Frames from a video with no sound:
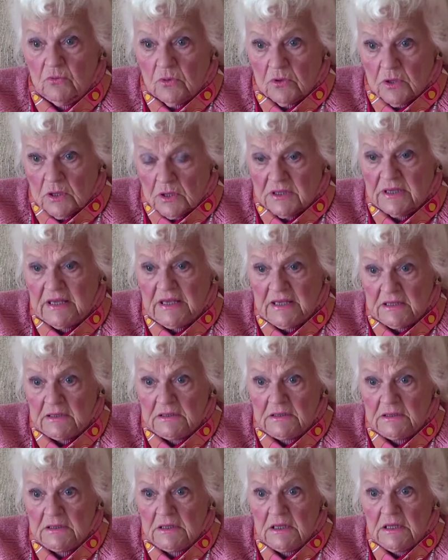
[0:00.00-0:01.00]
a uh,
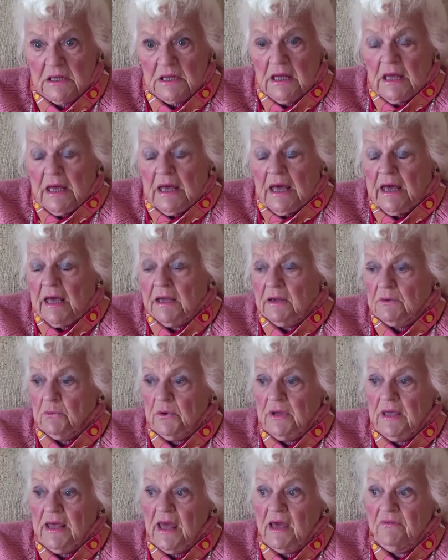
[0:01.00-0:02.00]
kin. And
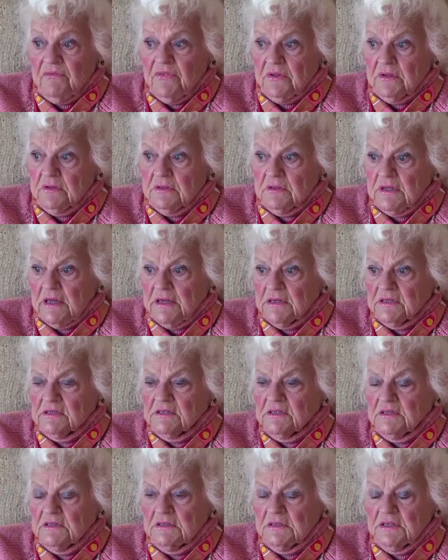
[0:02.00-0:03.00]
we have the
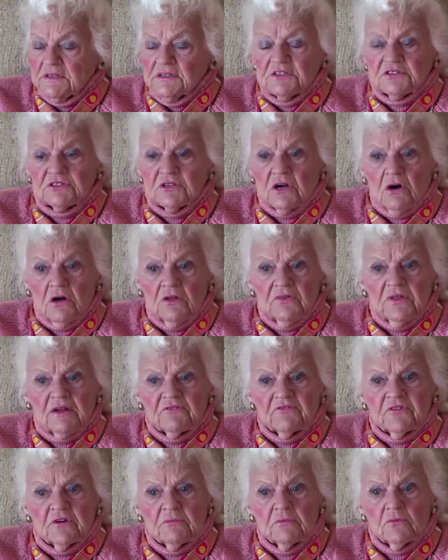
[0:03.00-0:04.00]
letters and literature on
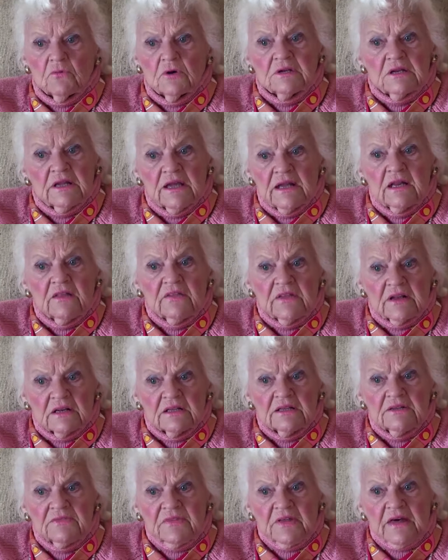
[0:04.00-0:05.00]
that from one lady that
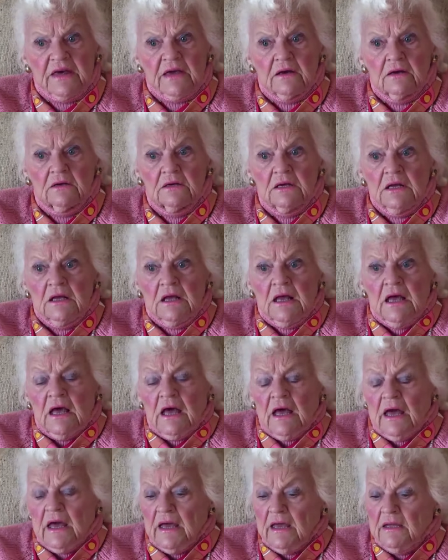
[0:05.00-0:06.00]
lived there.
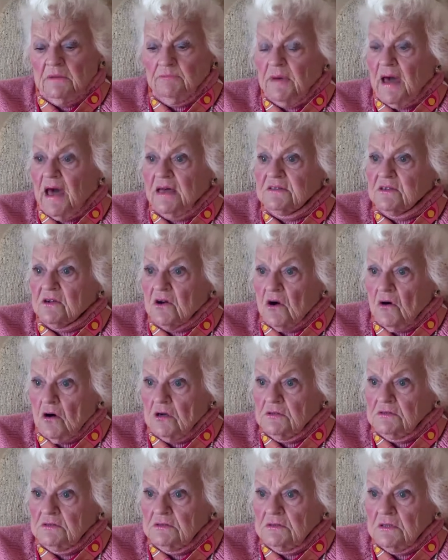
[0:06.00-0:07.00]
And Basil
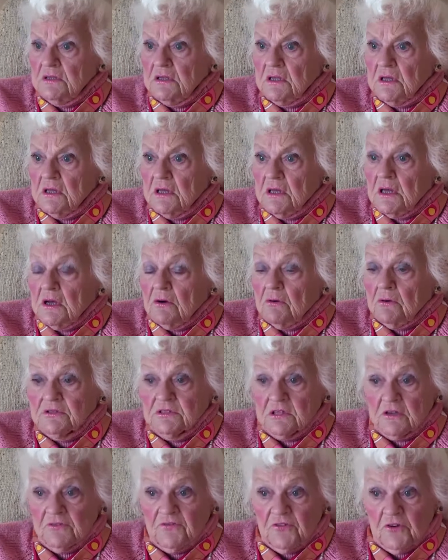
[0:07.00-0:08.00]
Gordon was
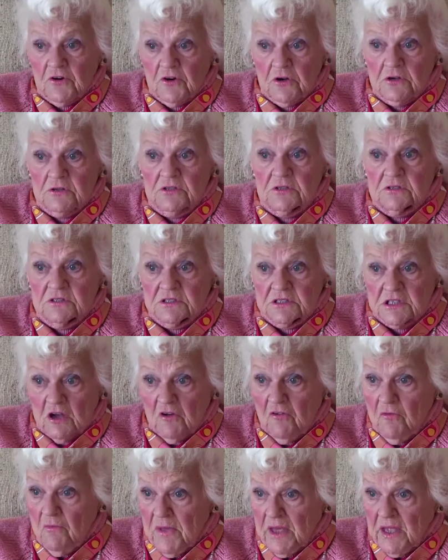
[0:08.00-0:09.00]
the first
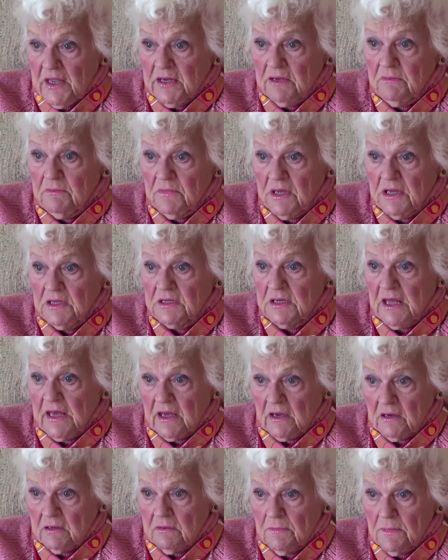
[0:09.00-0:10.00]
self-made
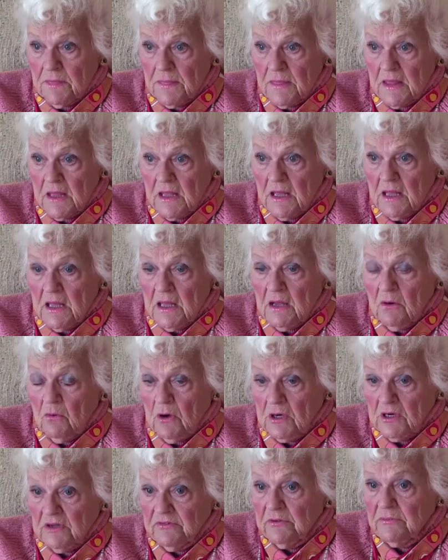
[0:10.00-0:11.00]
millionaire,
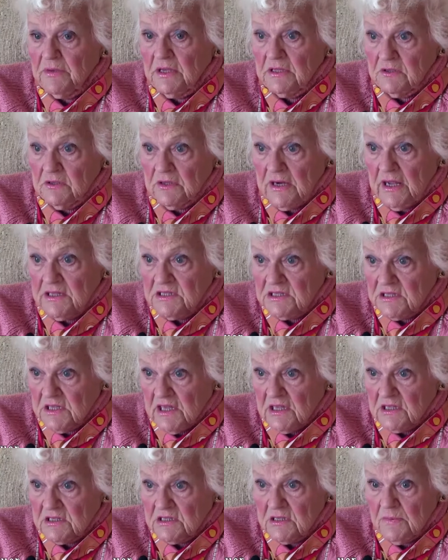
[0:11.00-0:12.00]
one of them in the United
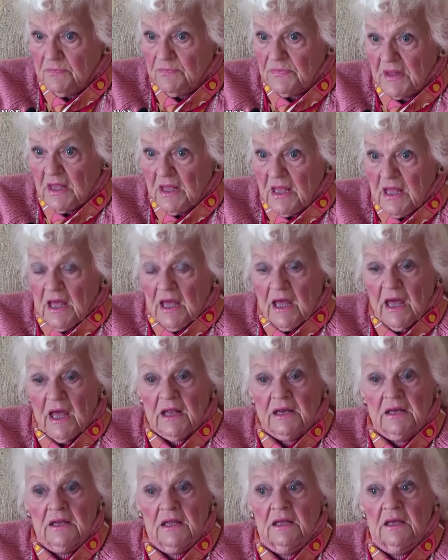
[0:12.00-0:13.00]
States.
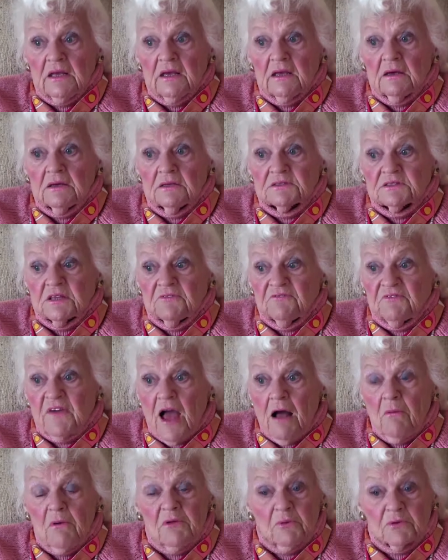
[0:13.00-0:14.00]
And he, see,
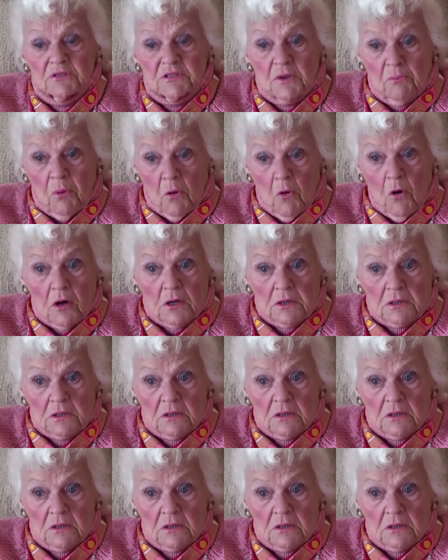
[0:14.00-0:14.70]
Falmouth was a port,